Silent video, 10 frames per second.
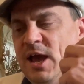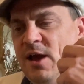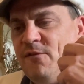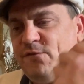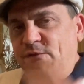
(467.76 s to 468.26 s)

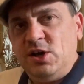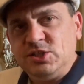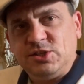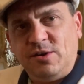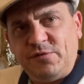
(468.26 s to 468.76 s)

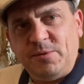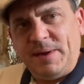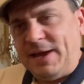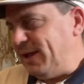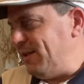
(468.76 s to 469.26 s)
First off the
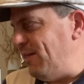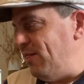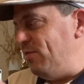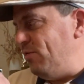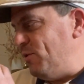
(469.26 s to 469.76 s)
bat,
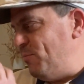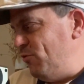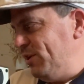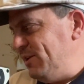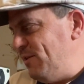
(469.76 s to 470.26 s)
the
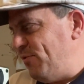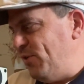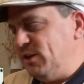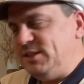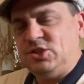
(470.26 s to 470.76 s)
Meridian
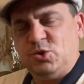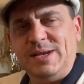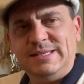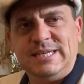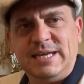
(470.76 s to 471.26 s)

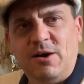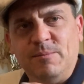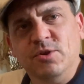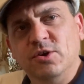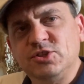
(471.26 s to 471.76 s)
3020,
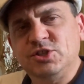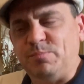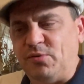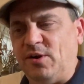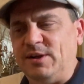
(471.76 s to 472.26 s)
I'm not
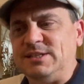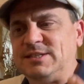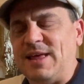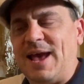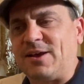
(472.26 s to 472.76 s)

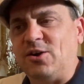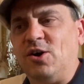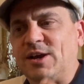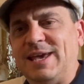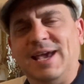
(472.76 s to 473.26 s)
surprised that
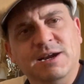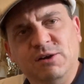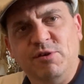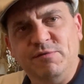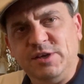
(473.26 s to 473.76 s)
got killer
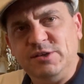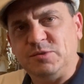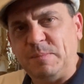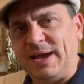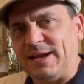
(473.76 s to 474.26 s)

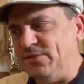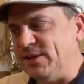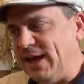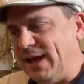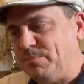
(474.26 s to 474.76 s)
reviews back in the
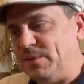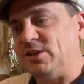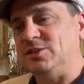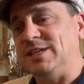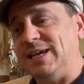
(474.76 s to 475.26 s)
day
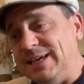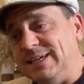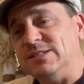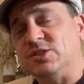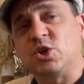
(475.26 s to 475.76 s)
because it
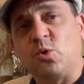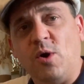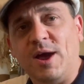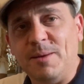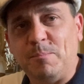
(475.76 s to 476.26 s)
is
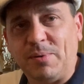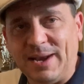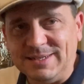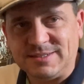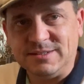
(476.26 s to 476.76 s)
quite a
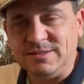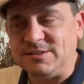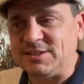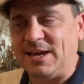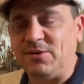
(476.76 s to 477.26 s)
pleasant
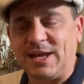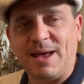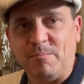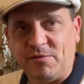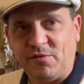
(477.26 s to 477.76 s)
sounding
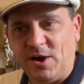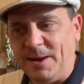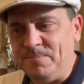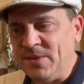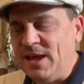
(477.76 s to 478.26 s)

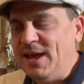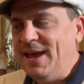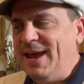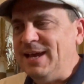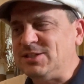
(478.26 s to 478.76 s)
amplifier.
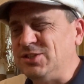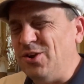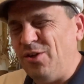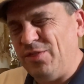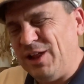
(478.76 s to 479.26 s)
It's
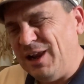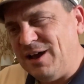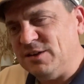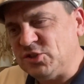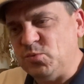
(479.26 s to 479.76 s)
not the
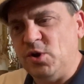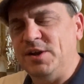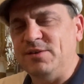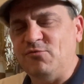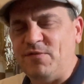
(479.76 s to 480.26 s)
last
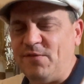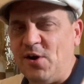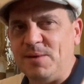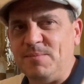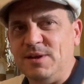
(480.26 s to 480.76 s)
word in
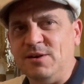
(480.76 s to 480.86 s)
refinement